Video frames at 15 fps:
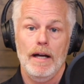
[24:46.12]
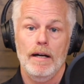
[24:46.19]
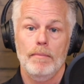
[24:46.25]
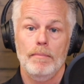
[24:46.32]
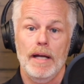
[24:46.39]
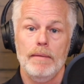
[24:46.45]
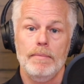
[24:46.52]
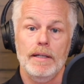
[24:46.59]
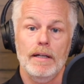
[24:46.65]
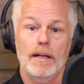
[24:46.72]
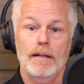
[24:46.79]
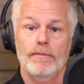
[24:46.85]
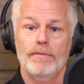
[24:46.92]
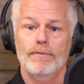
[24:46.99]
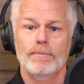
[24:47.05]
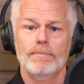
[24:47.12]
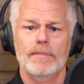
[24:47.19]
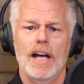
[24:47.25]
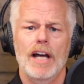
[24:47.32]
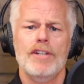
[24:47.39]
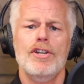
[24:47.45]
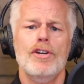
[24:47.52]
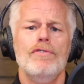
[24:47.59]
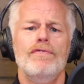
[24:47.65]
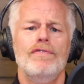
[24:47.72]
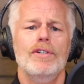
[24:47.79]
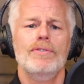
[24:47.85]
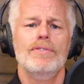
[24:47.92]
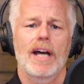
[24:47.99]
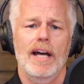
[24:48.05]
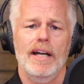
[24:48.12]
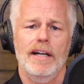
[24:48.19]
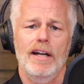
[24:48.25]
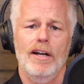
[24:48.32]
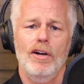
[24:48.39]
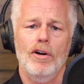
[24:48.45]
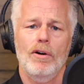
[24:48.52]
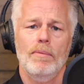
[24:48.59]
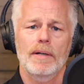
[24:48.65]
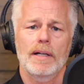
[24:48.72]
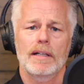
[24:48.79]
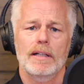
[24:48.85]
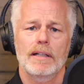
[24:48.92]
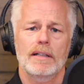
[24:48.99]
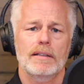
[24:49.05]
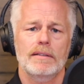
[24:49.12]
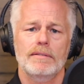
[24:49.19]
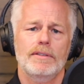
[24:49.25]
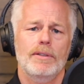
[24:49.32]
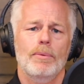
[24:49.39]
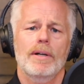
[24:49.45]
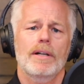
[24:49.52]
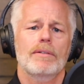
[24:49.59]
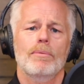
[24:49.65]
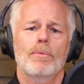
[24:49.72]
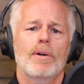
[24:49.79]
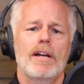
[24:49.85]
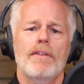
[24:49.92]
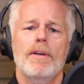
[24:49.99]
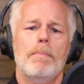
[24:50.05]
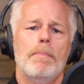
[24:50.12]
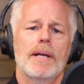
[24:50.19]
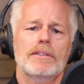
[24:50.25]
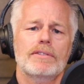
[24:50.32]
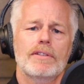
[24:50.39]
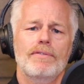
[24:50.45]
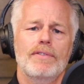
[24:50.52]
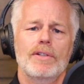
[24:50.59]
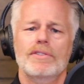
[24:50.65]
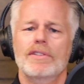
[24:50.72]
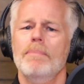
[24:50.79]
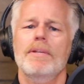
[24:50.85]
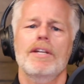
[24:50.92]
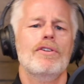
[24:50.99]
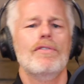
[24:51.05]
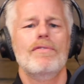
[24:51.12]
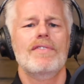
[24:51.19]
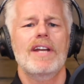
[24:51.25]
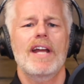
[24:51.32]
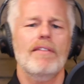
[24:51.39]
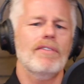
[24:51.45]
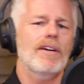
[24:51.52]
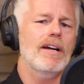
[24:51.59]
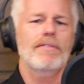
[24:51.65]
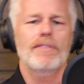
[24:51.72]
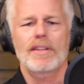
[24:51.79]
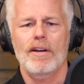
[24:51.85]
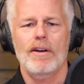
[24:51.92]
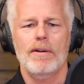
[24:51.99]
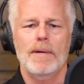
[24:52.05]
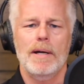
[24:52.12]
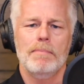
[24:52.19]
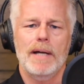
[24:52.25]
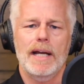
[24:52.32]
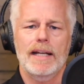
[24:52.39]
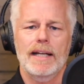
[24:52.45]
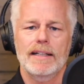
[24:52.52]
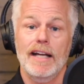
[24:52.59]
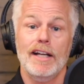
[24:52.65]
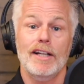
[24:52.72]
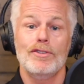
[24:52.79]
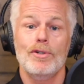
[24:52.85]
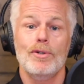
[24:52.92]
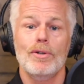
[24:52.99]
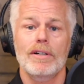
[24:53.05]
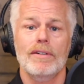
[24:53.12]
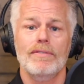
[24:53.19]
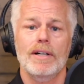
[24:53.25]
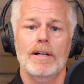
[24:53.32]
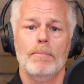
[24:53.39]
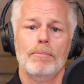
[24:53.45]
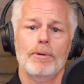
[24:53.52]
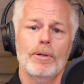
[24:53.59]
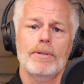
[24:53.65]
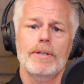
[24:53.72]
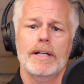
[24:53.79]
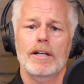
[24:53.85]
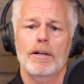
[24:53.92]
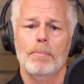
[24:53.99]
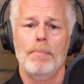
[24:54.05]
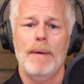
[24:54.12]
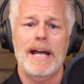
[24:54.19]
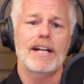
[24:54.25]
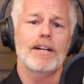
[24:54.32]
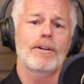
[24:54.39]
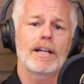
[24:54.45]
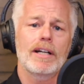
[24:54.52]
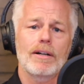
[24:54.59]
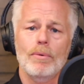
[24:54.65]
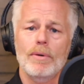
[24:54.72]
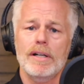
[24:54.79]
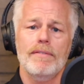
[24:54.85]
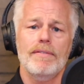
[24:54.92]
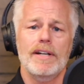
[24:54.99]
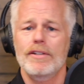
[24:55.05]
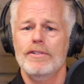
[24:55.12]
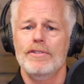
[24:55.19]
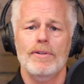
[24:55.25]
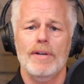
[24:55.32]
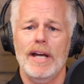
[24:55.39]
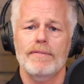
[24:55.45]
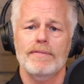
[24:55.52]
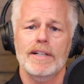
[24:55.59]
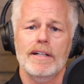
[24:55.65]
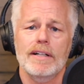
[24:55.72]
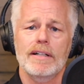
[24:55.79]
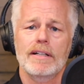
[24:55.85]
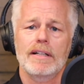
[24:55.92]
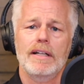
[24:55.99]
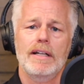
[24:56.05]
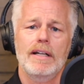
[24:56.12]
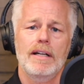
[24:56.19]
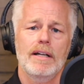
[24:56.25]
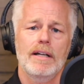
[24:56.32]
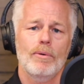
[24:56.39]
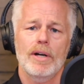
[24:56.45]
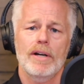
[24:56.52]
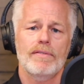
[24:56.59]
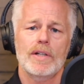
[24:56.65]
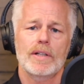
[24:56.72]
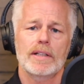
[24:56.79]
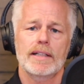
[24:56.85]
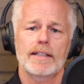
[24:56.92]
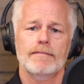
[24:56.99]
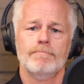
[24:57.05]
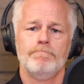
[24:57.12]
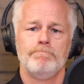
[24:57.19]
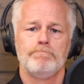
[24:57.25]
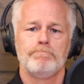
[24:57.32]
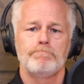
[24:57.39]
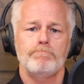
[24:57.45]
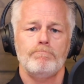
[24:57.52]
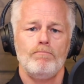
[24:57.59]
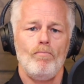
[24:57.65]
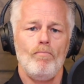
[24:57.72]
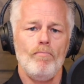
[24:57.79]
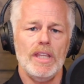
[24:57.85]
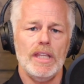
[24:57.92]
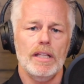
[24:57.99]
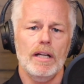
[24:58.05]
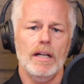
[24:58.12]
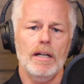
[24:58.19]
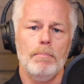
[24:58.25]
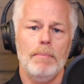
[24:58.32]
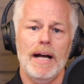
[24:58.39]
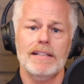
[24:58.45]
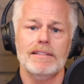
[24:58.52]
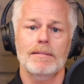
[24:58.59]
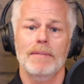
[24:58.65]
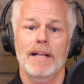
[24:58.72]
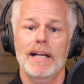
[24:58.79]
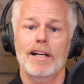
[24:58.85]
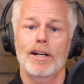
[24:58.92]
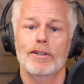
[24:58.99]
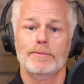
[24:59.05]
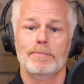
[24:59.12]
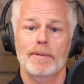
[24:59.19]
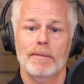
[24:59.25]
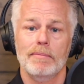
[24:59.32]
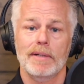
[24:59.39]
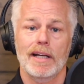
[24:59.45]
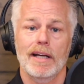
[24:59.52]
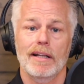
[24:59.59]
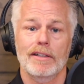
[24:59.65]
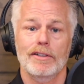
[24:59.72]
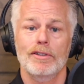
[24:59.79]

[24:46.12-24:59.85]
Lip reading: Maybe a new food night at home where one of you picks the food, something you've never ever thought about making. Take a tour of a brewery or bakery or whatever it is you have wherever you live. Buy some Legos, put them together.